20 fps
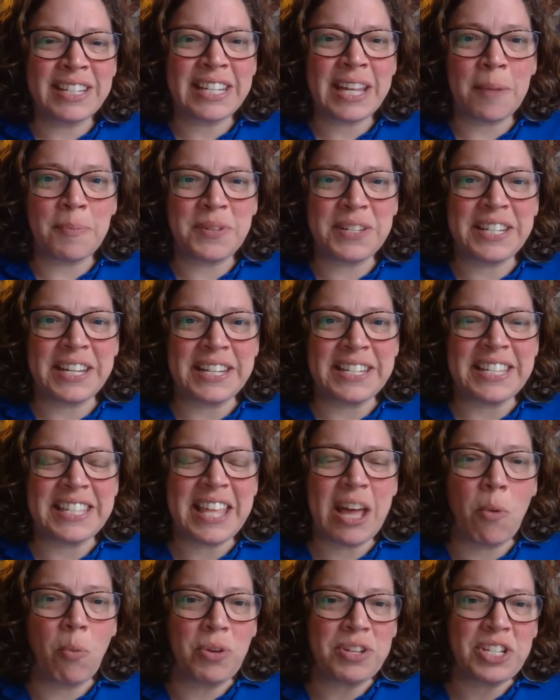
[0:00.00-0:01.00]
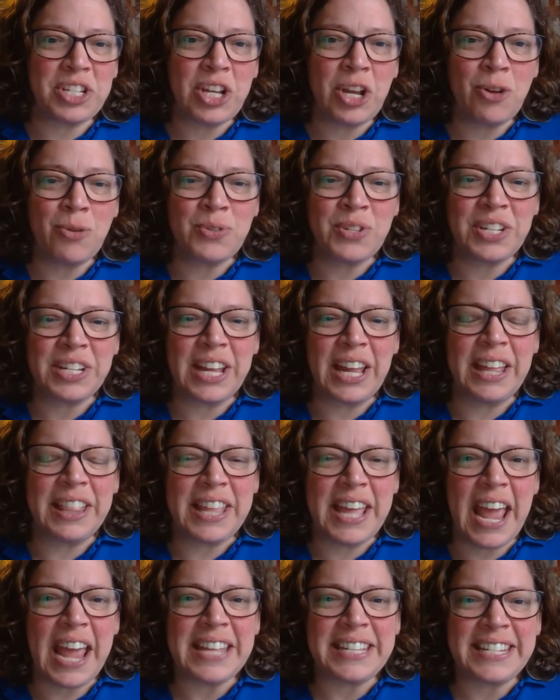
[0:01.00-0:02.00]
substance that was used
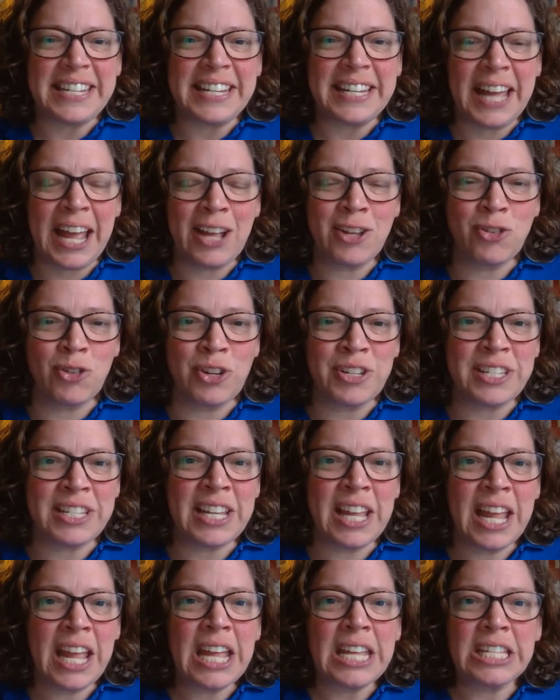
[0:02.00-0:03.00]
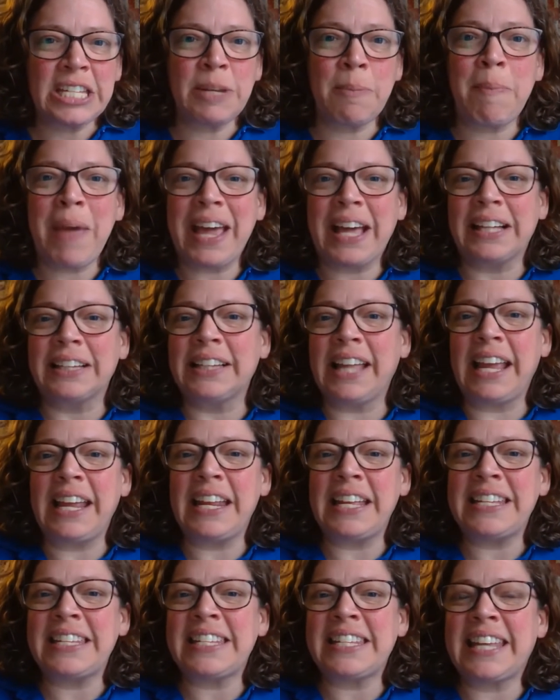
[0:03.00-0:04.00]
in the 1800s to make a
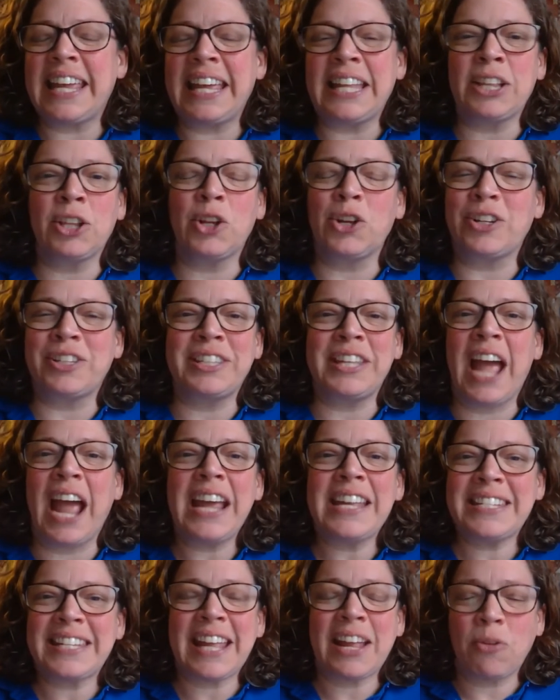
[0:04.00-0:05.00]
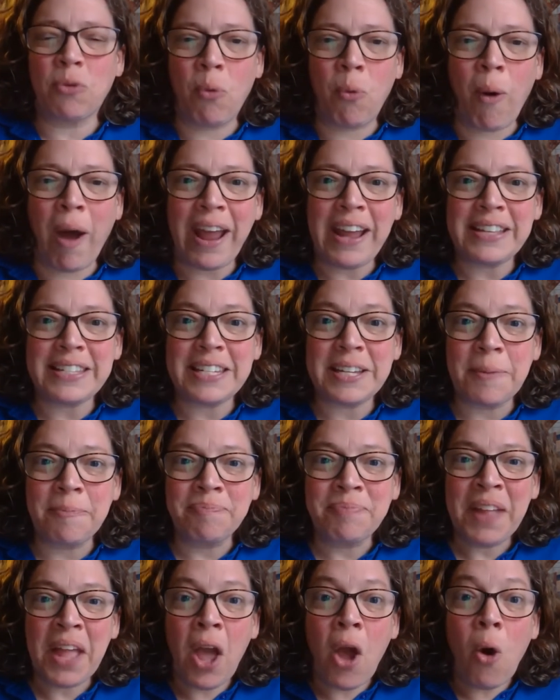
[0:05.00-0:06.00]
lady's skin look nice and white,
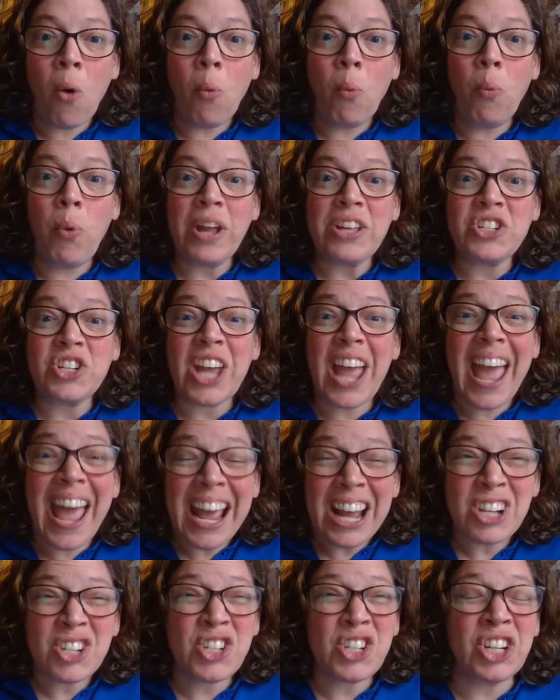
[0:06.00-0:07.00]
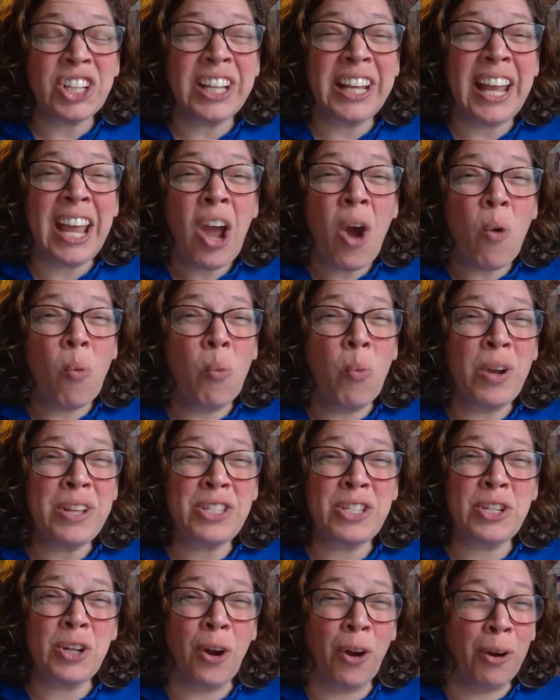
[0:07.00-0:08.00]
which actually
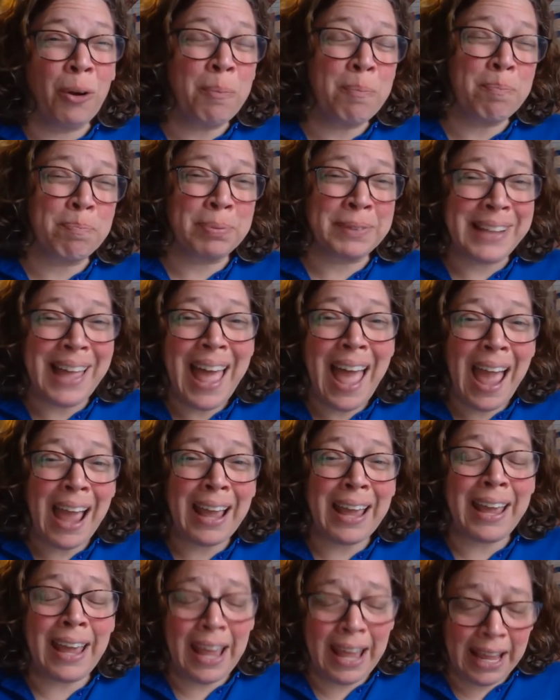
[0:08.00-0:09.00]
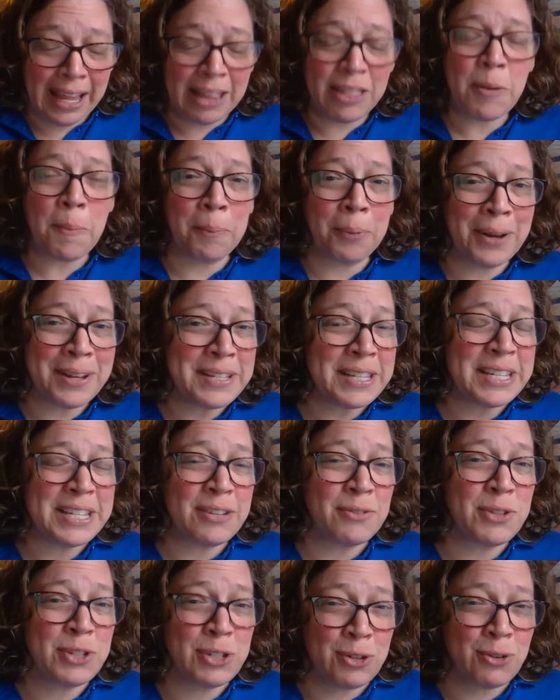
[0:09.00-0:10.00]
would turn black in the
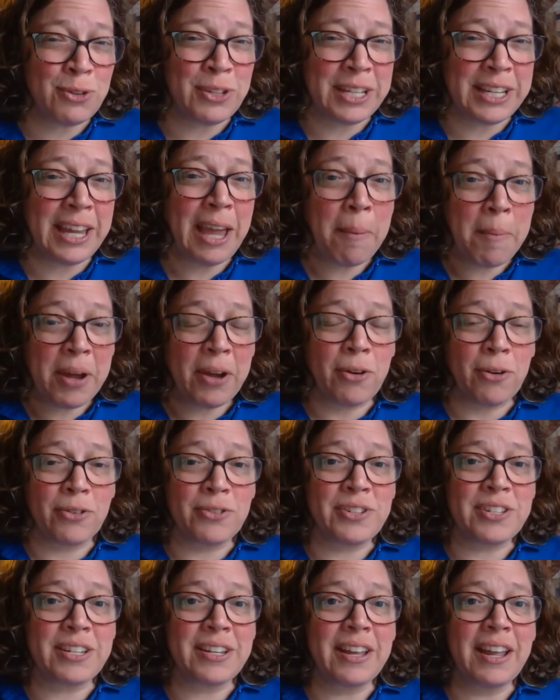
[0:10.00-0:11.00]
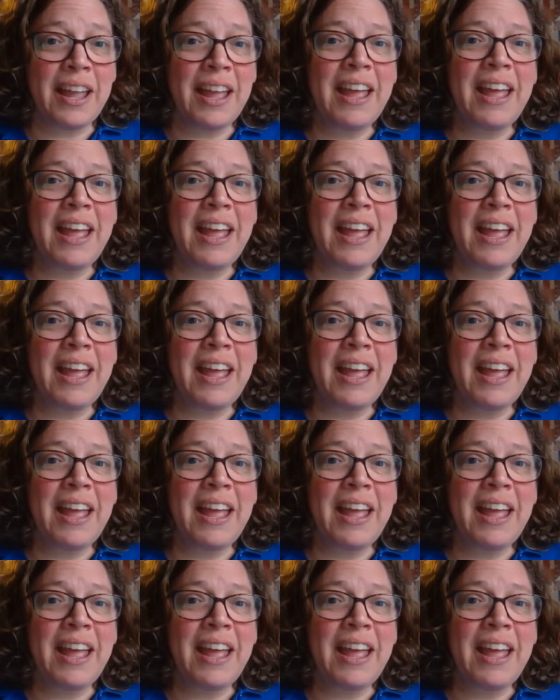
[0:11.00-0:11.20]
presence of certain chemicals.